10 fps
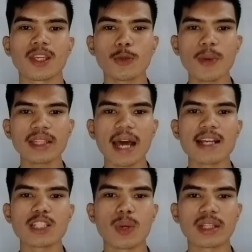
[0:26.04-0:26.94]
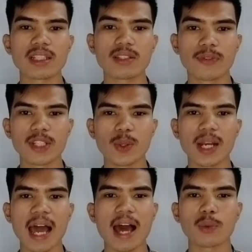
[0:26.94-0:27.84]
You might ask, what is visual
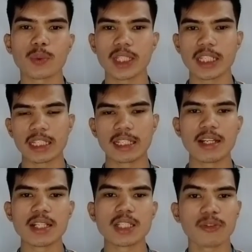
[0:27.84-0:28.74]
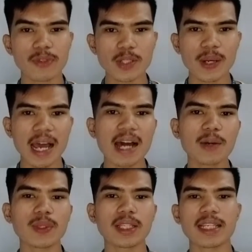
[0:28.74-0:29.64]
acuity? So visual
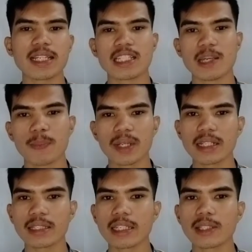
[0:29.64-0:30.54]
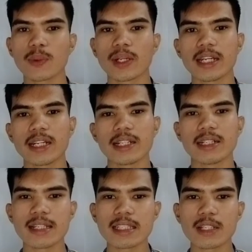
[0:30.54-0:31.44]
acuity is the ability to clearly
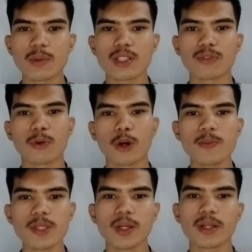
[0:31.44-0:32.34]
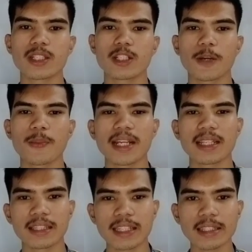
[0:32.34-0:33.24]
distinguish forms or discriminate
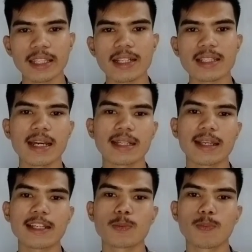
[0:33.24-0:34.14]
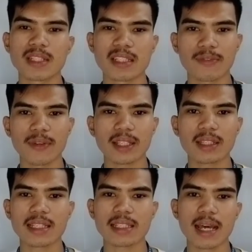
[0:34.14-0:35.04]
details at a specific
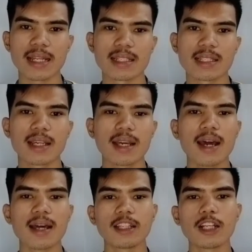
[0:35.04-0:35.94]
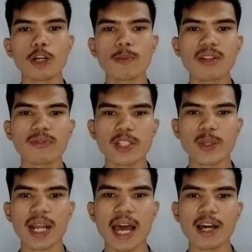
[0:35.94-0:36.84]
distance. The normal
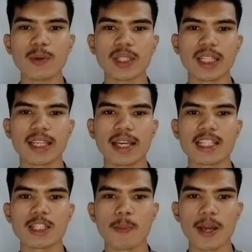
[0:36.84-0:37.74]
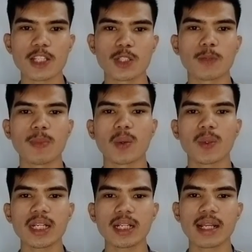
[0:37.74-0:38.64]
visual acuity is measured by
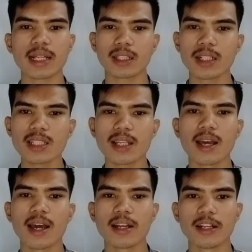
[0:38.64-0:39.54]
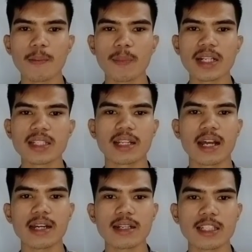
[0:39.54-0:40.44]
reading letters, numbers, and
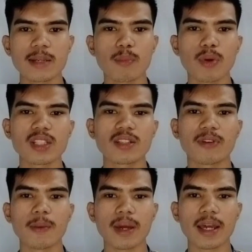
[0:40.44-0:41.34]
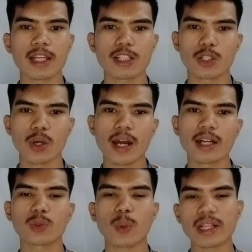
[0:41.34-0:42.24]
other symbols from a
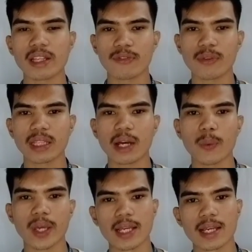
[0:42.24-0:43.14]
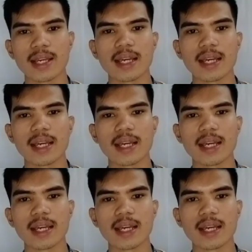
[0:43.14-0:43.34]
chart 20 feet away.